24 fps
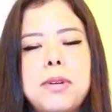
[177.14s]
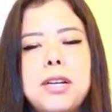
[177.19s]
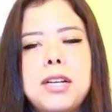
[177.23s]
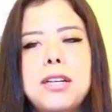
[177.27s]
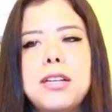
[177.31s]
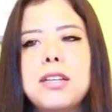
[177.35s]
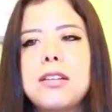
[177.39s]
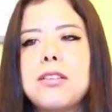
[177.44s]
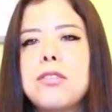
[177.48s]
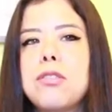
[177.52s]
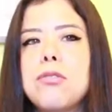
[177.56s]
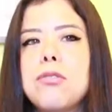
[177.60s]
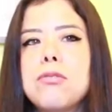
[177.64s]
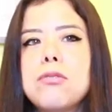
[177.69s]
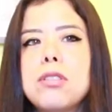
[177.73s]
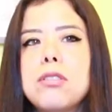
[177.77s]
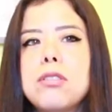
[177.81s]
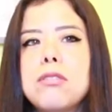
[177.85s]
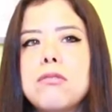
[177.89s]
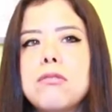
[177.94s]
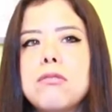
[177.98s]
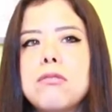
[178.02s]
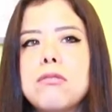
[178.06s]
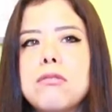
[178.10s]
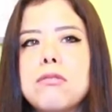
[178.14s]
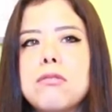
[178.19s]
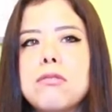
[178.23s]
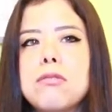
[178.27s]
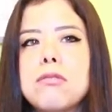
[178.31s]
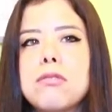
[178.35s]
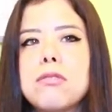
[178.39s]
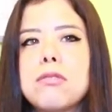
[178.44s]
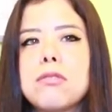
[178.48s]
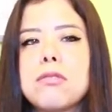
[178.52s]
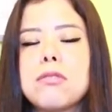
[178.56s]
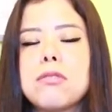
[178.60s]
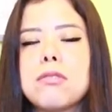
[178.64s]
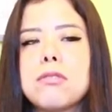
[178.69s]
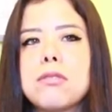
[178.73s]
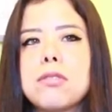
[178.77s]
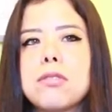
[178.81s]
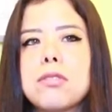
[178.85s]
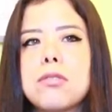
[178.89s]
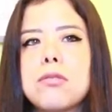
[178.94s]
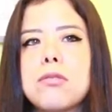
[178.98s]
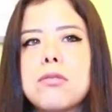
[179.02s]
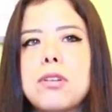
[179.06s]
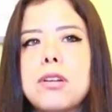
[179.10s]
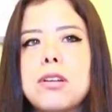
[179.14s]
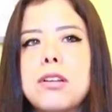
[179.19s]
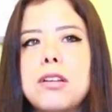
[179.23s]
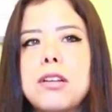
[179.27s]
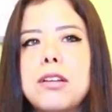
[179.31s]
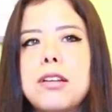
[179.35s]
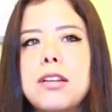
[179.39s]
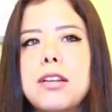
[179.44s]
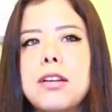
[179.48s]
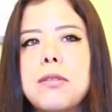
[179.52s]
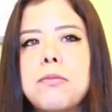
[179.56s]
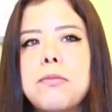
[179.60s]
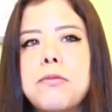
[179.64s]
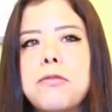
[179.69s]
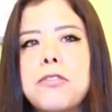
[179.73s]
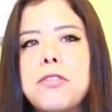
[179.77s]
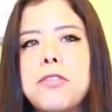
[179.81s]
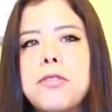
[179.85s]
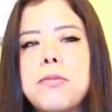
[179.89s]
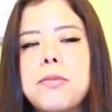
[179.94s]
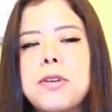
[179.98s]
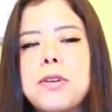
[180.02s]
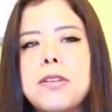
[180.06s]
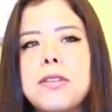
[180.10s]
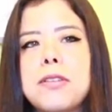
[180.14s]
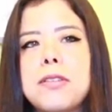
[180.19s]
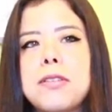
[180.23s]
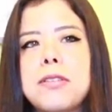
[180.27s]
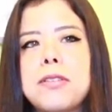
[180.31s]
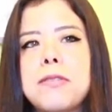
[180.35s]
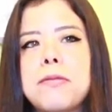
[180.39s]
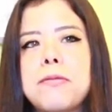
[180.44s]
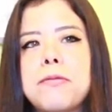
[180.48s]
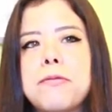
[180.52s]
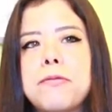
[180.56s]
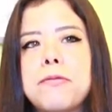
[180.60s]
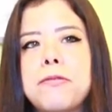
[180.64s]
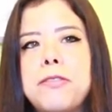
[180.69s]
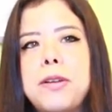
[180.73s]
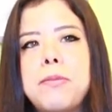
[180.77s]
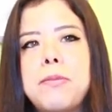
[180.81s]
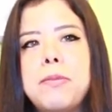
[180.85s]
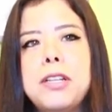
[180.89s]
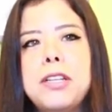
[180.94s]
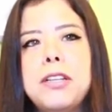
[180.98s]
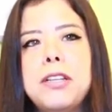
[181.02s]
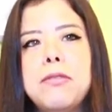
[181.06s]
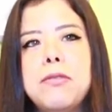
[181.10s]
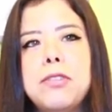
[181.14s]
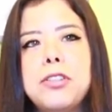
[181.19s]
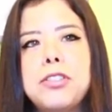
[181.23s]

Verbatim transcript: my cousin so I come from a family